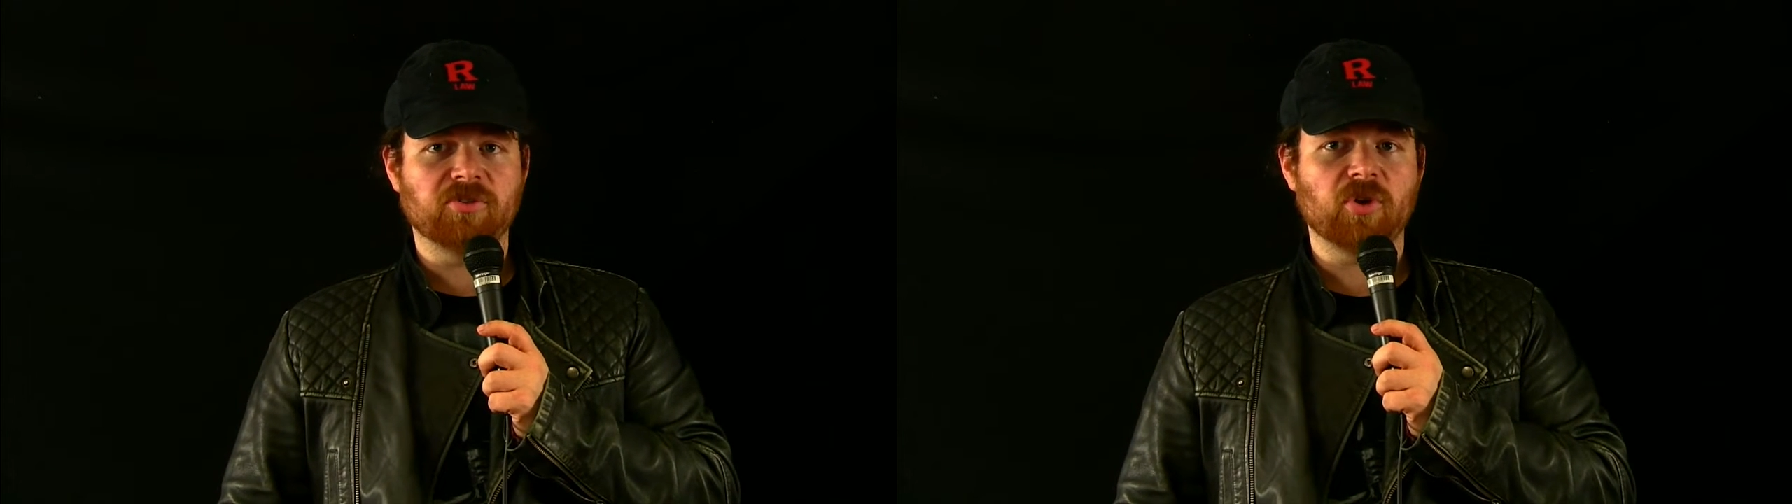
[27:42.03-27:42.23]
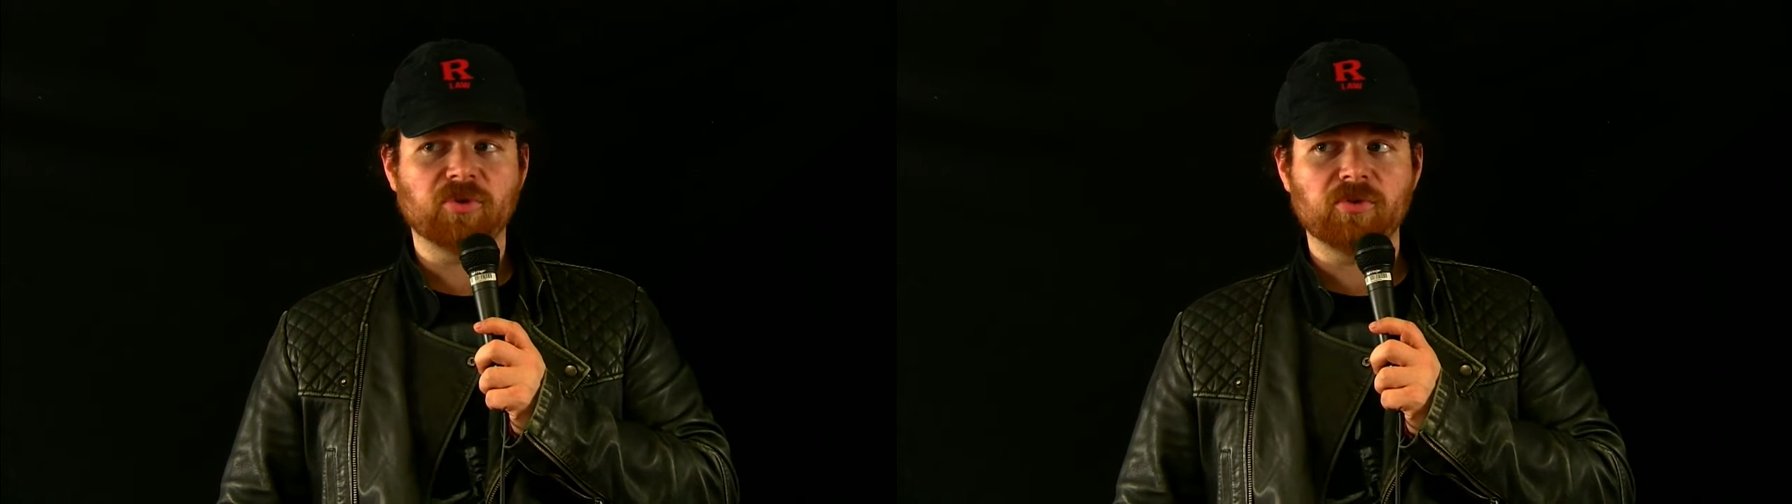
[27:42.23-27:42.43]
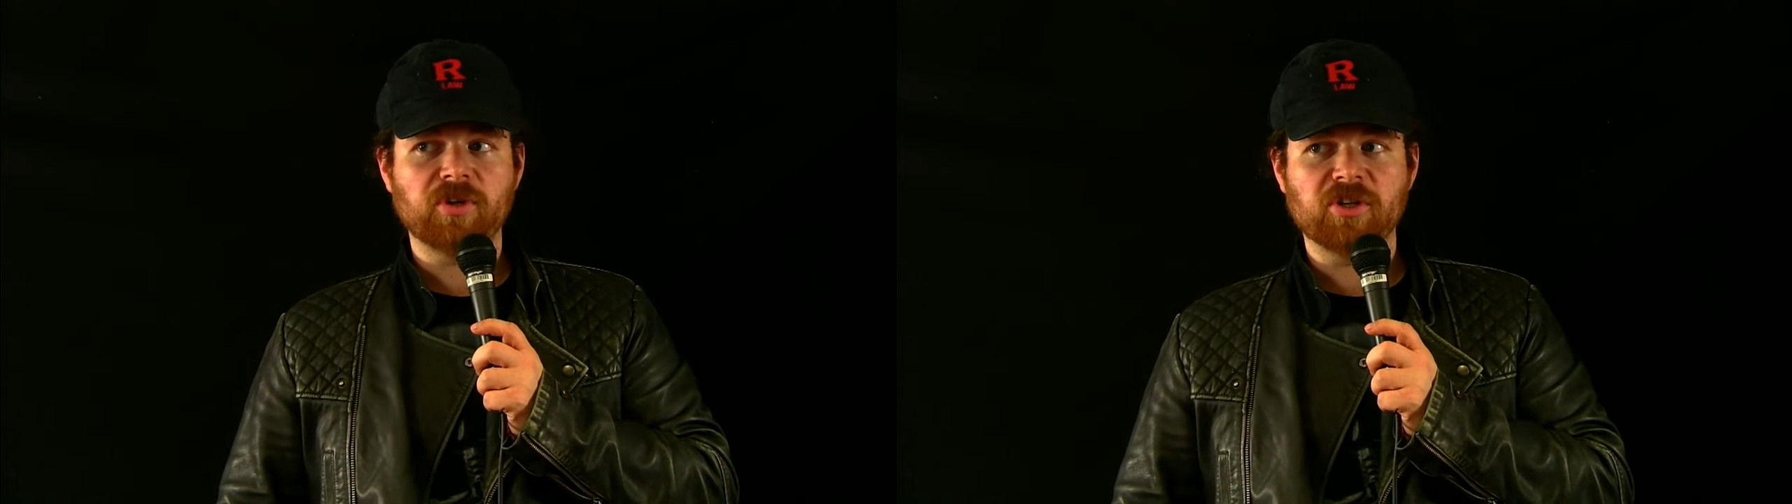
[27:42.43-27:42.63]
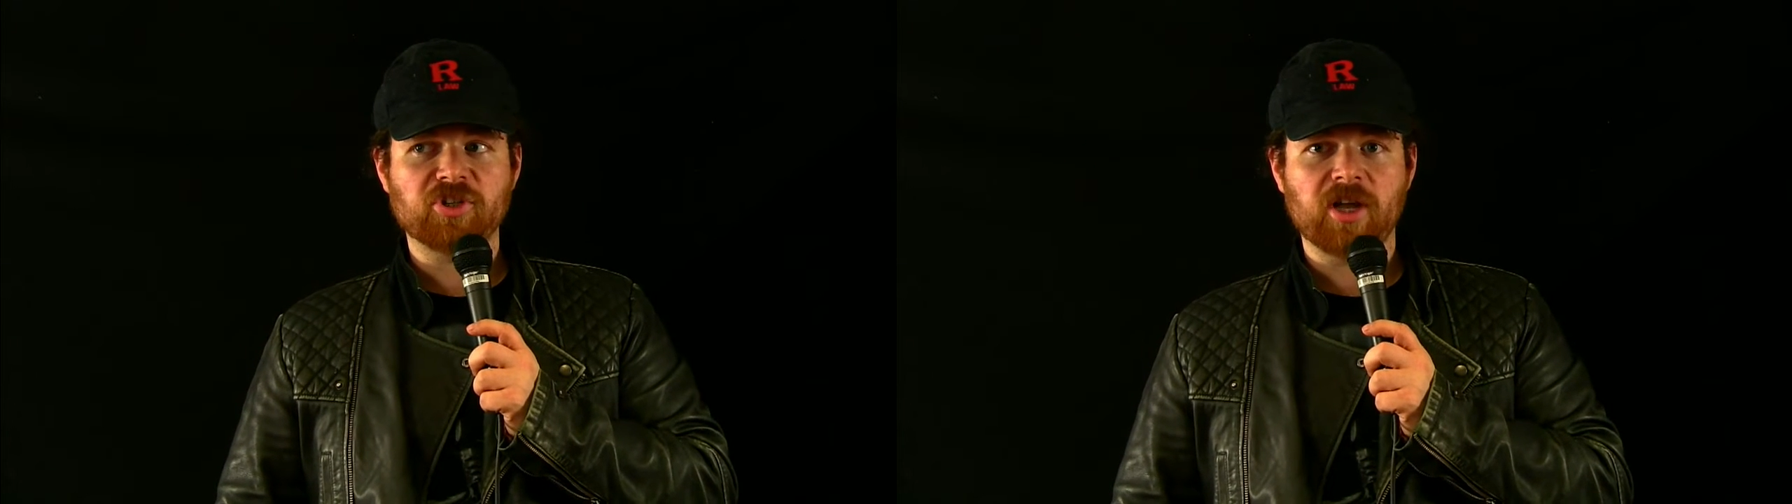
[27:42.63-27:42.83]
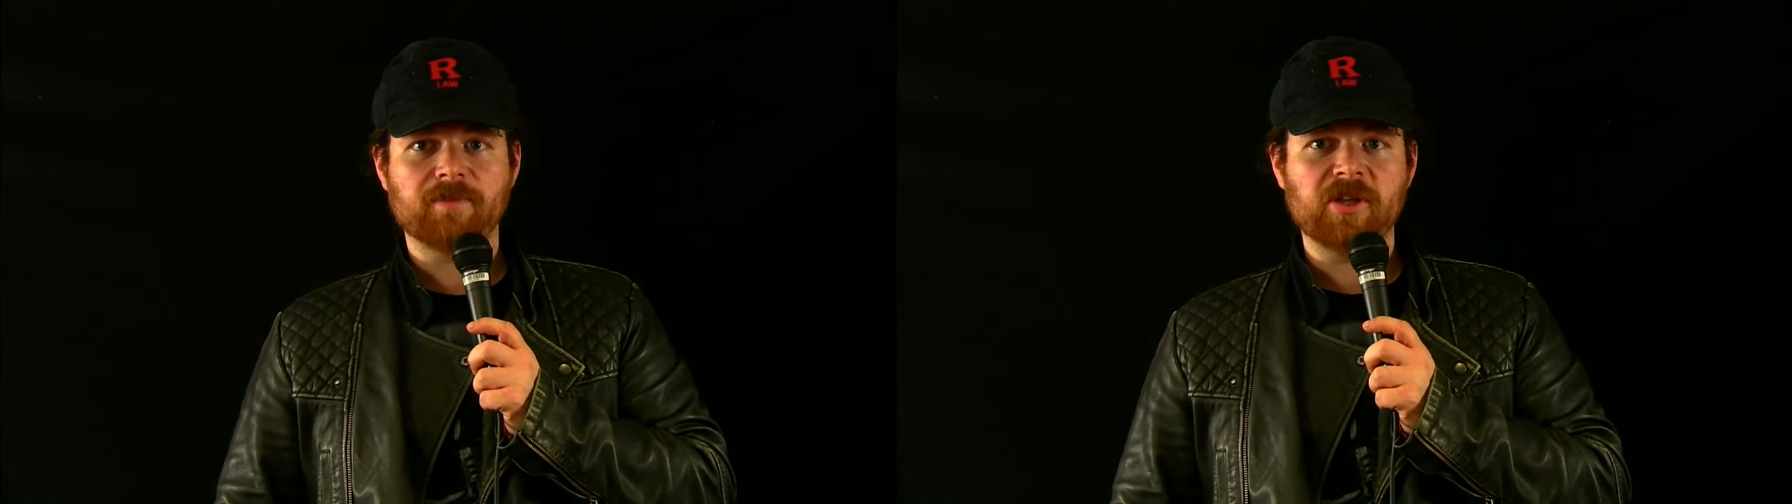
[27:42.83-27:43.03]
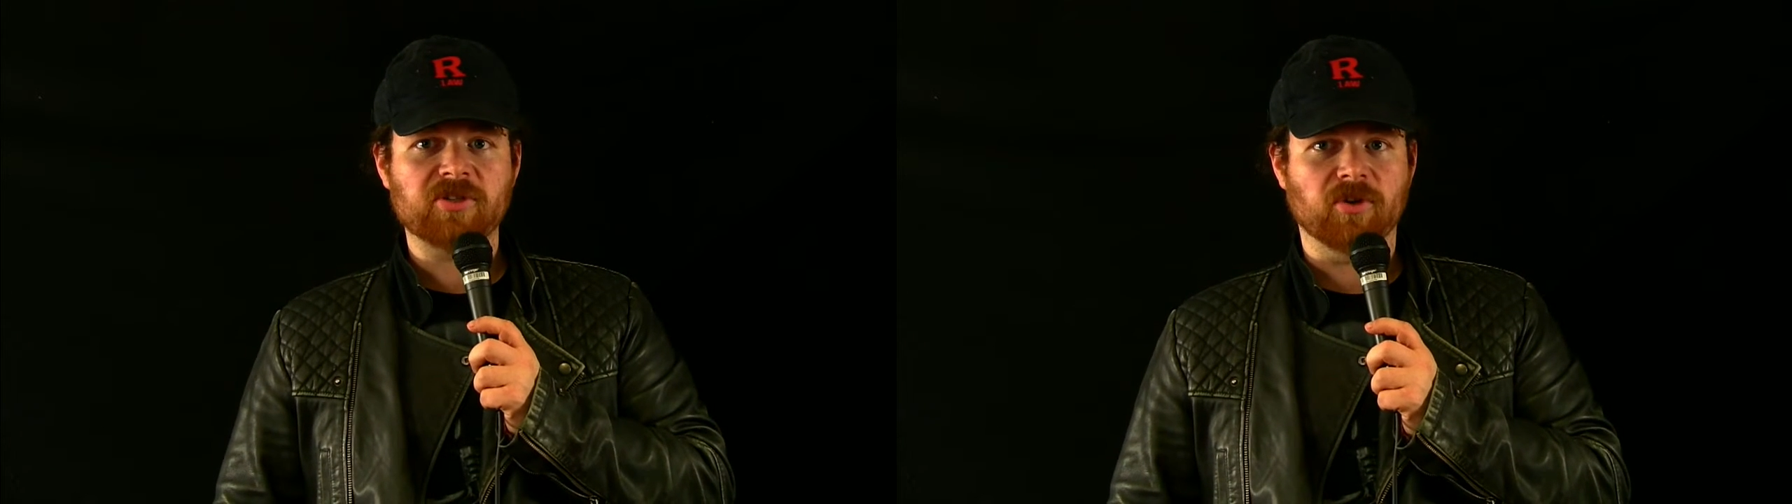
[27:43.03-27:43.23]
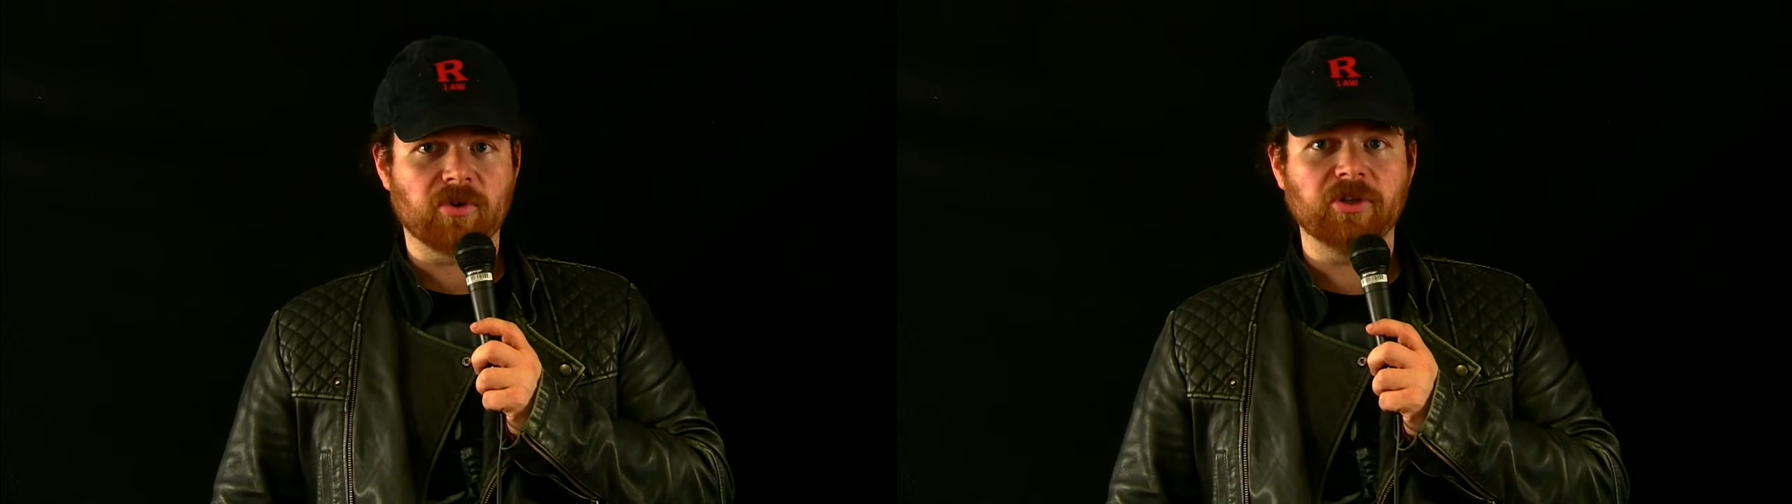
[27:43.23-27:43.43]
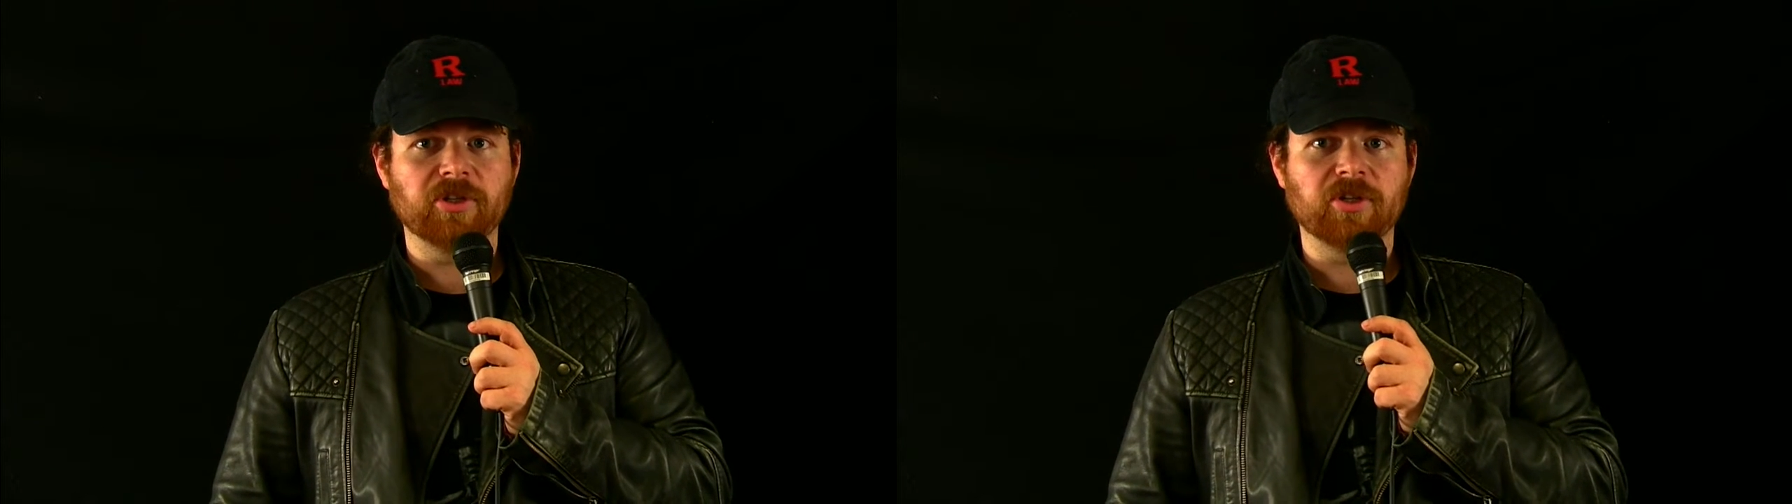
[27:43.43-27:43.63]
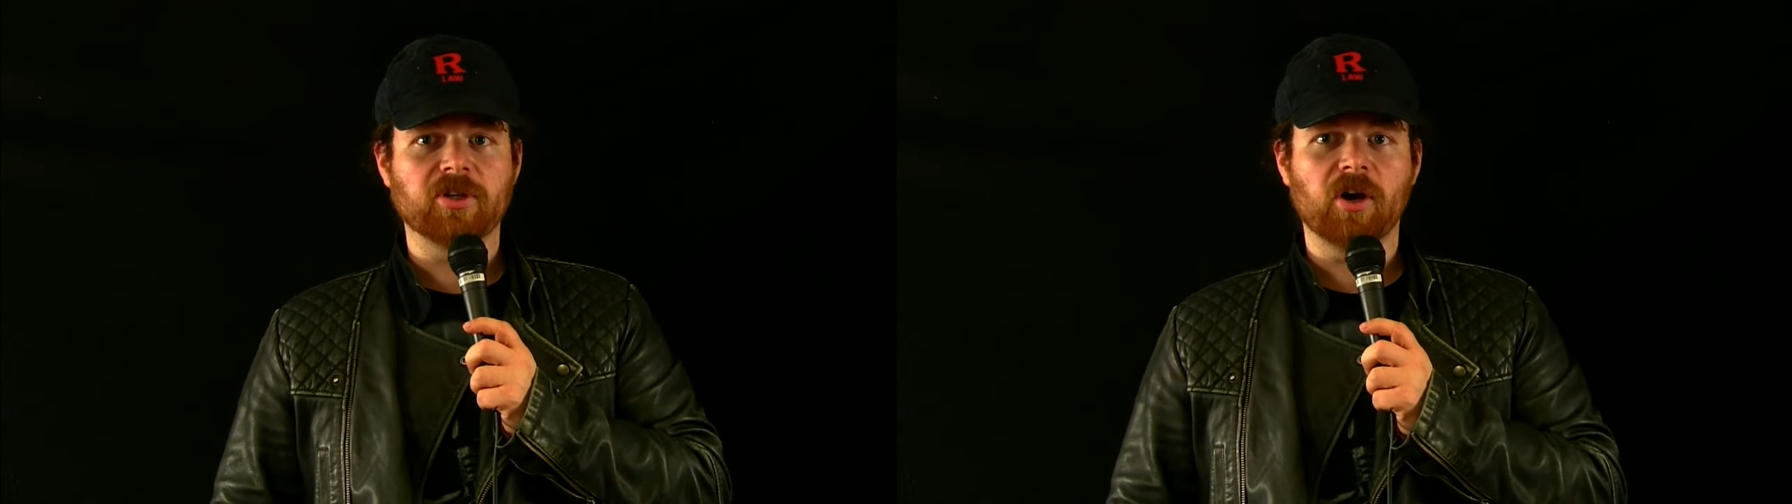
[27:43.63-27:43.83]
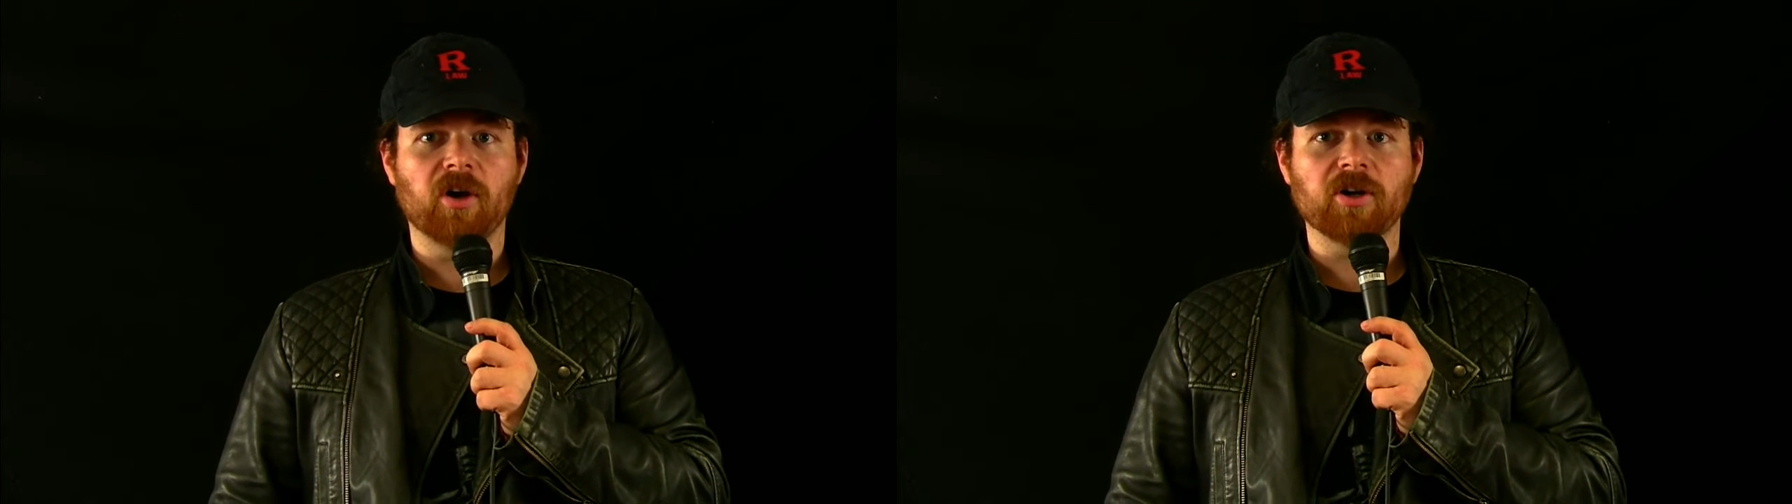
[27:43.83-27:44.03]
Joe Thuney and Shaq Mason are really good
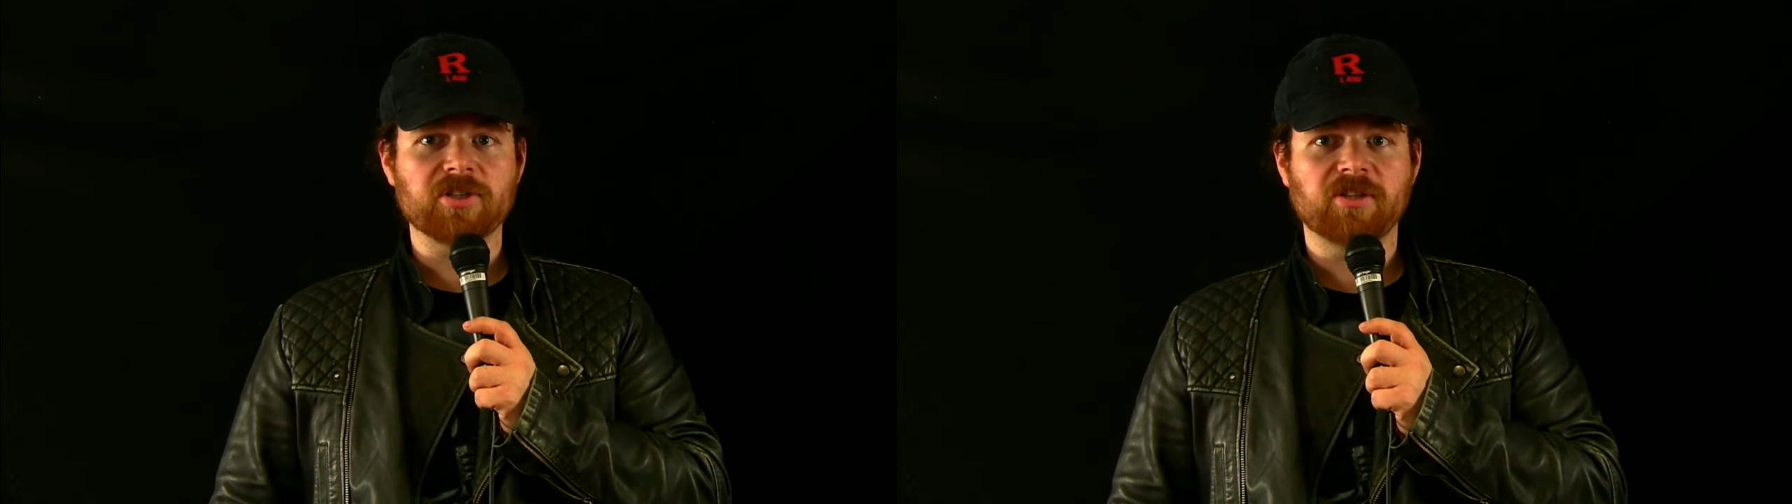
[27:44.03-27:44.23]
guards,